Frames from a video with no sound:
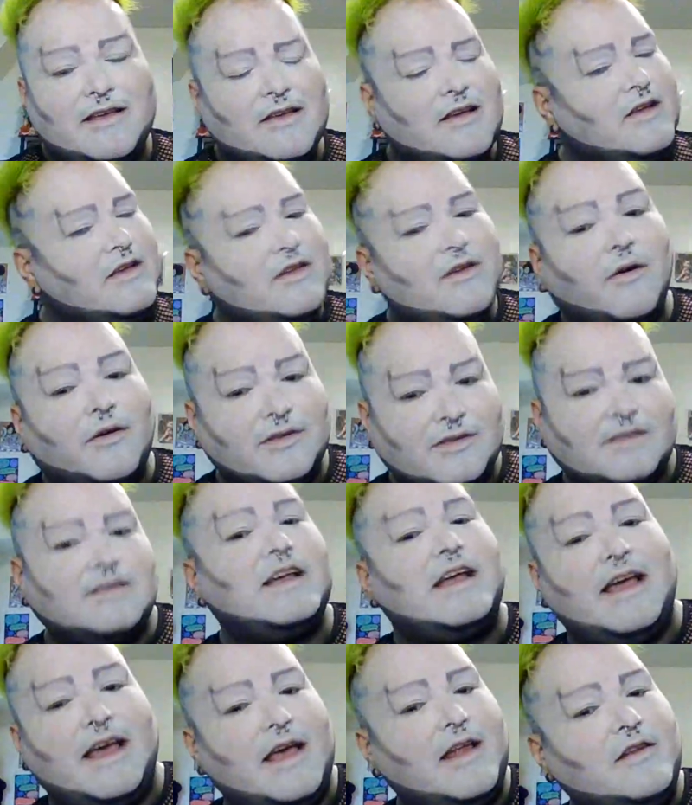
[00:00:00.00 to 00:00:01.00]
you'll
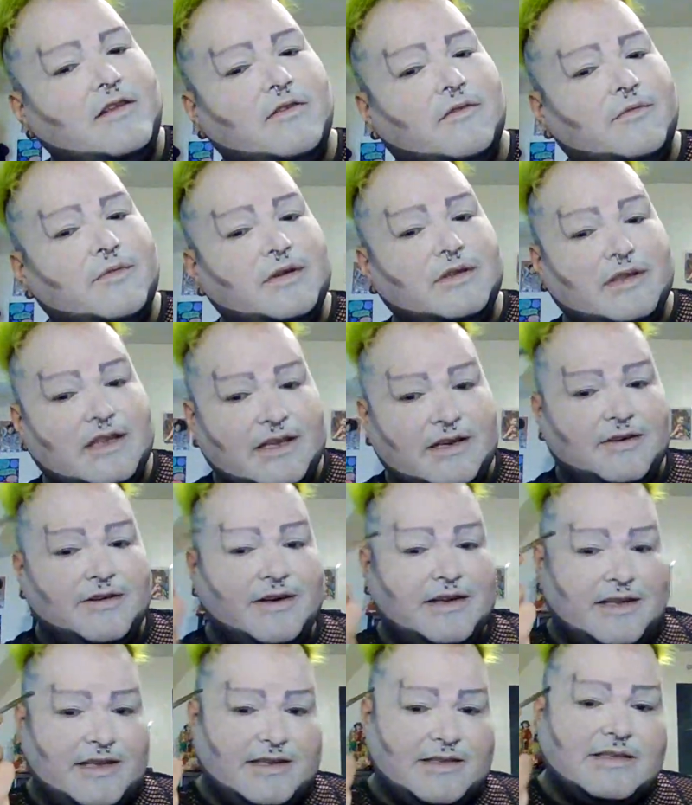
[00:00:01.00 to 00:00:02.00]
see it. You will
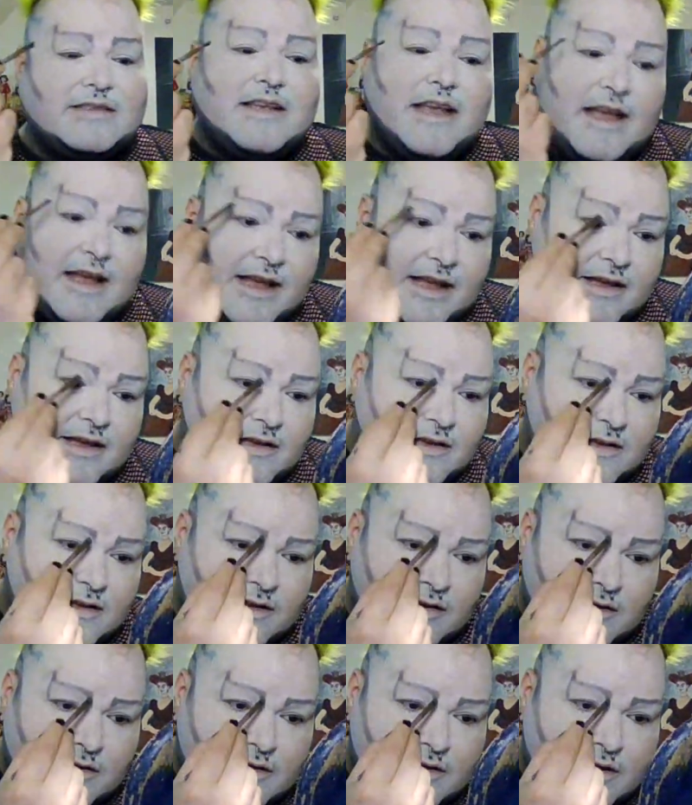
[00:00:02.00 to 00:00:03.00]
literally see.
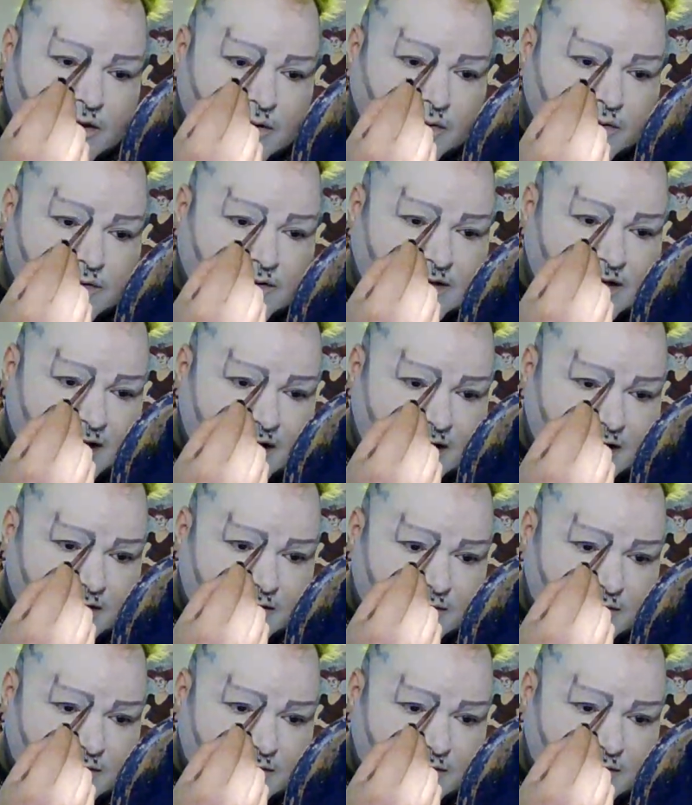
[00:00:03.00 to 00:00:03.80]
You'll see it.